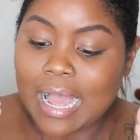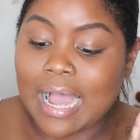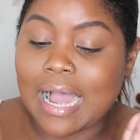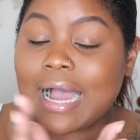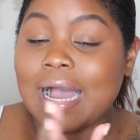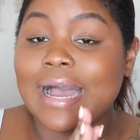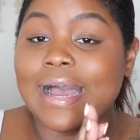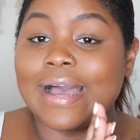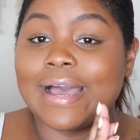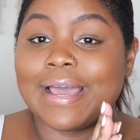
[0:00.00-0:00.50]

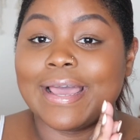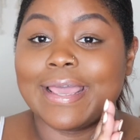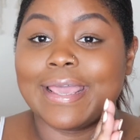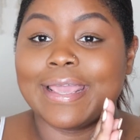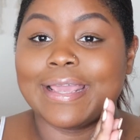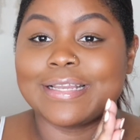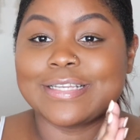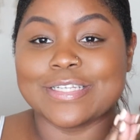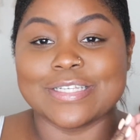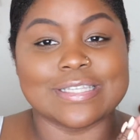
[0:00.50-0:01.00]

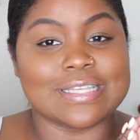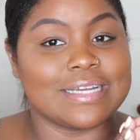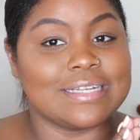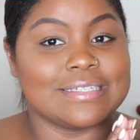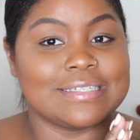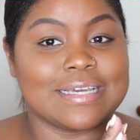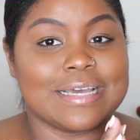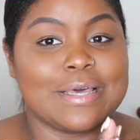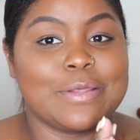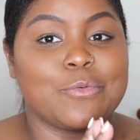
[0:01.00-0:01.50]
I just
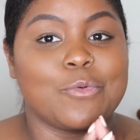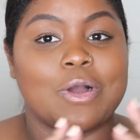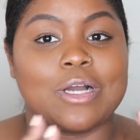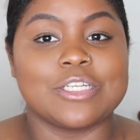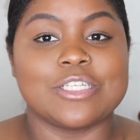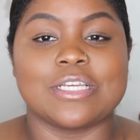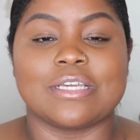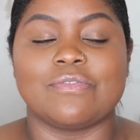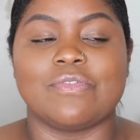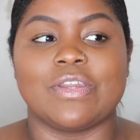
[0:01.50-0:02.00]
got done
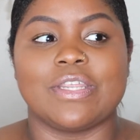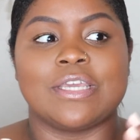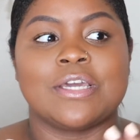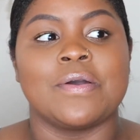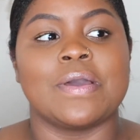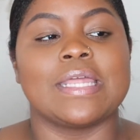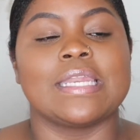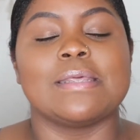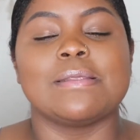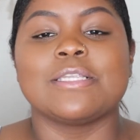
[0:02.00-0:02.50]
watching a
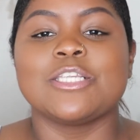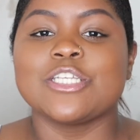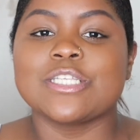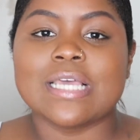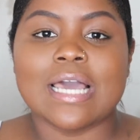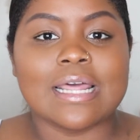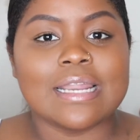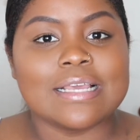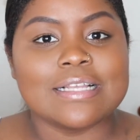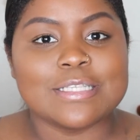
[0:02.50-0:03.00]
video and it
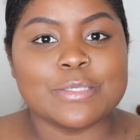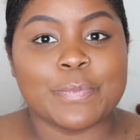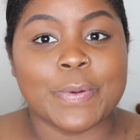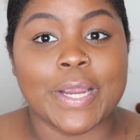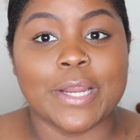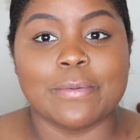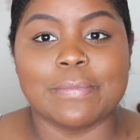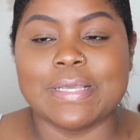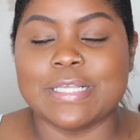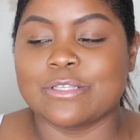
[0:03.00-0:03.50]
just kind of
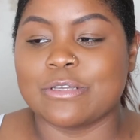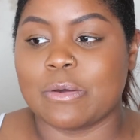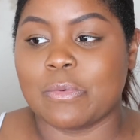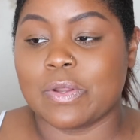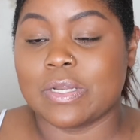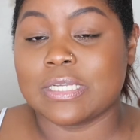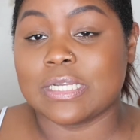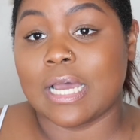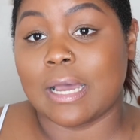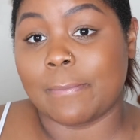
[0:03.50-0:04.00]
inspired me, so I
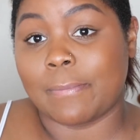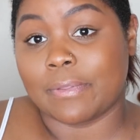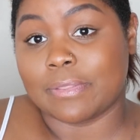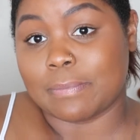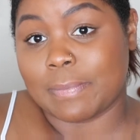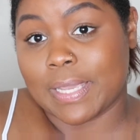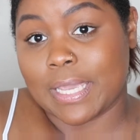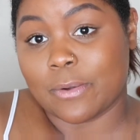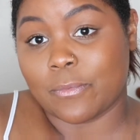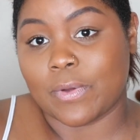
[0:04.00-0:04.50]
wanted to hop on
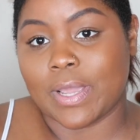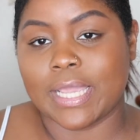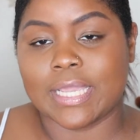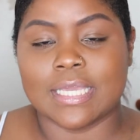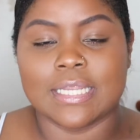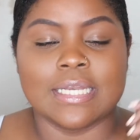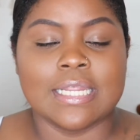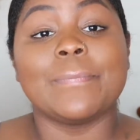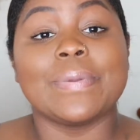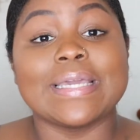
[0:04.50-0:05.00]
the
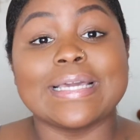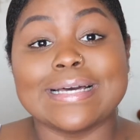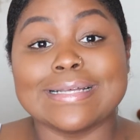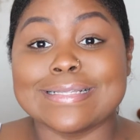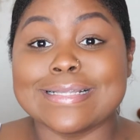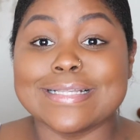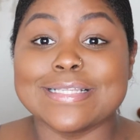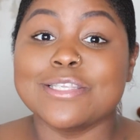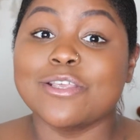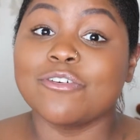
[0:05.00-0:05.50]
bandwagon
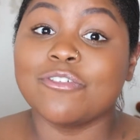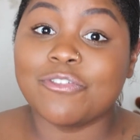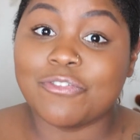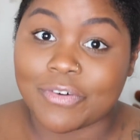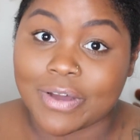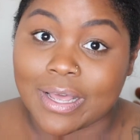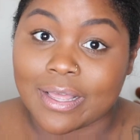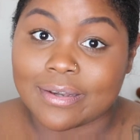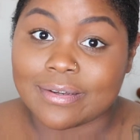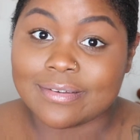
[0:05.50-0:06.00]
because
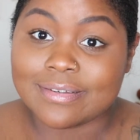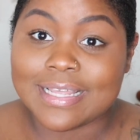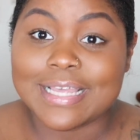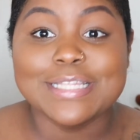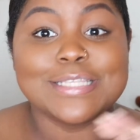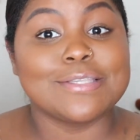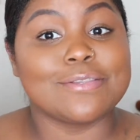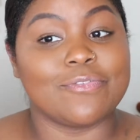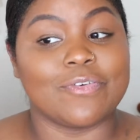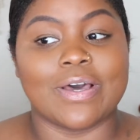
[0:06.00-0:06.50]

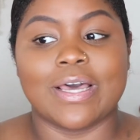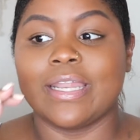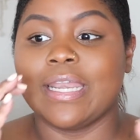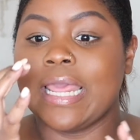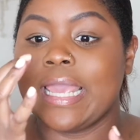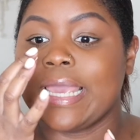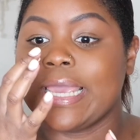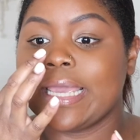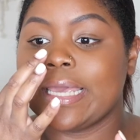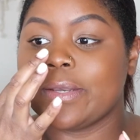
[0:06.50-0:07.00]
it's fun
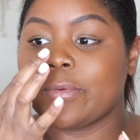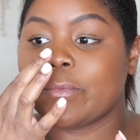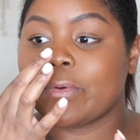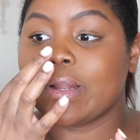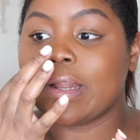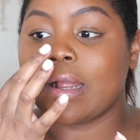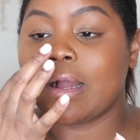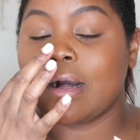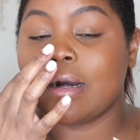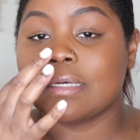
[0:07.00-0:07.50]
and
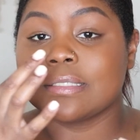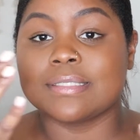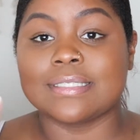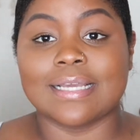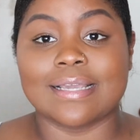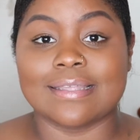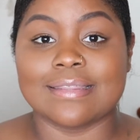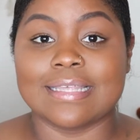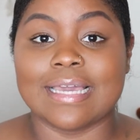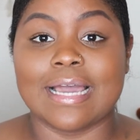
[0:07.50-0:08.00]
we're all
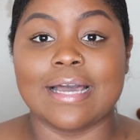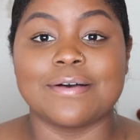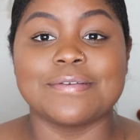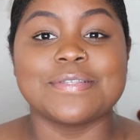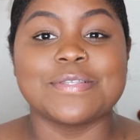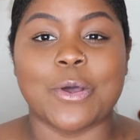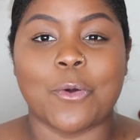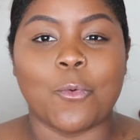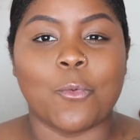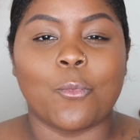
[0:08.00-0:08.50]
stuck in the
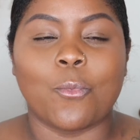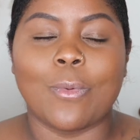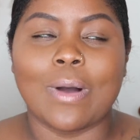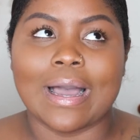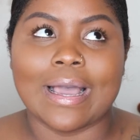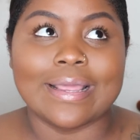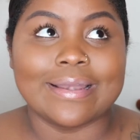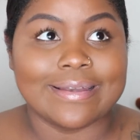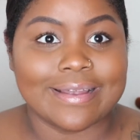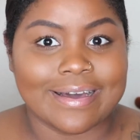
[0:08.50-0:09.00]
house, so
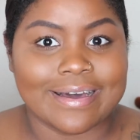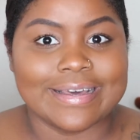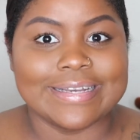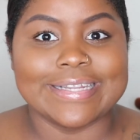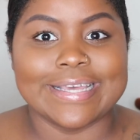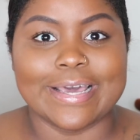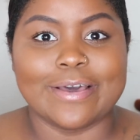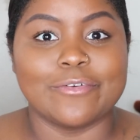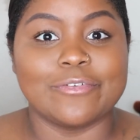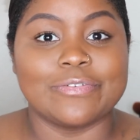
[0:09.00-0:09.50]
why
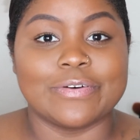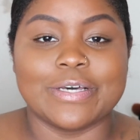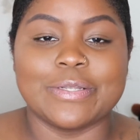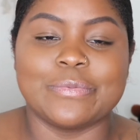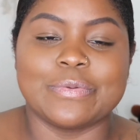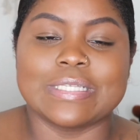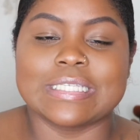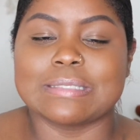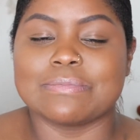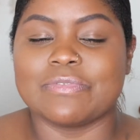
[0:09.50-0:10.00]
not have
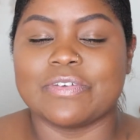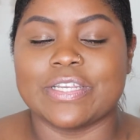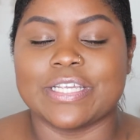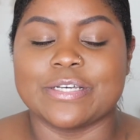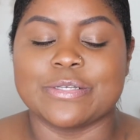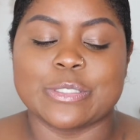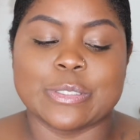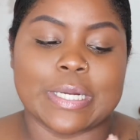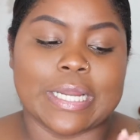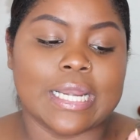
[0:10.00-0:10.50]
fun with some
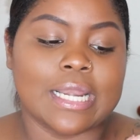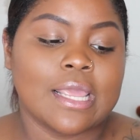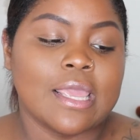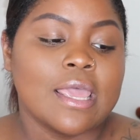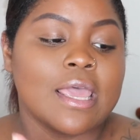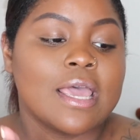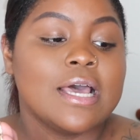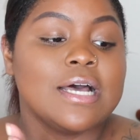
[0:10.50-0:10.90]
videos, right?